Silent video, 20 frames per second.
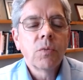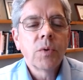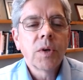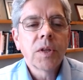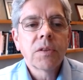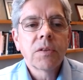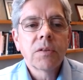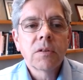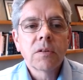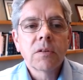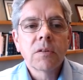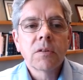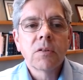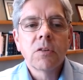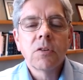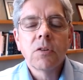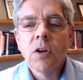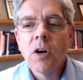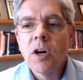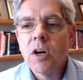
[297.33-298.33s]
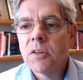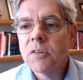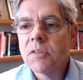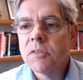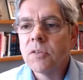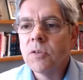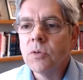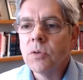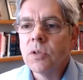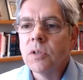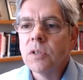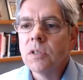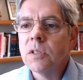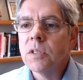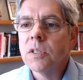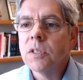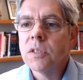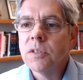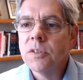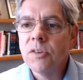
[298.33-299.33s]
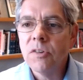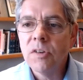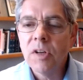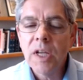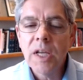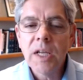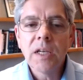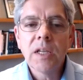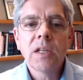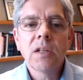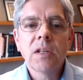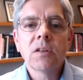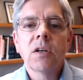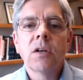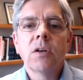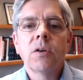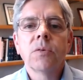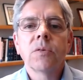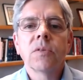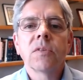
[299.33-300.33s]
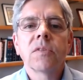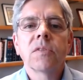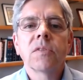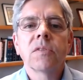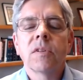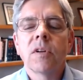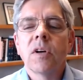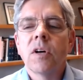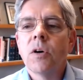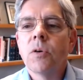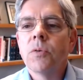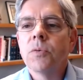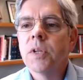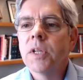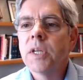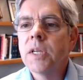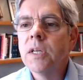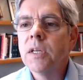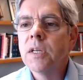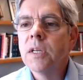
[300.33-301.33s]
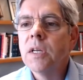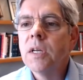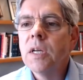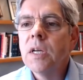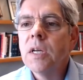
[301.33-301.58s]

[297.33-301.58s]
with law school JD loans only.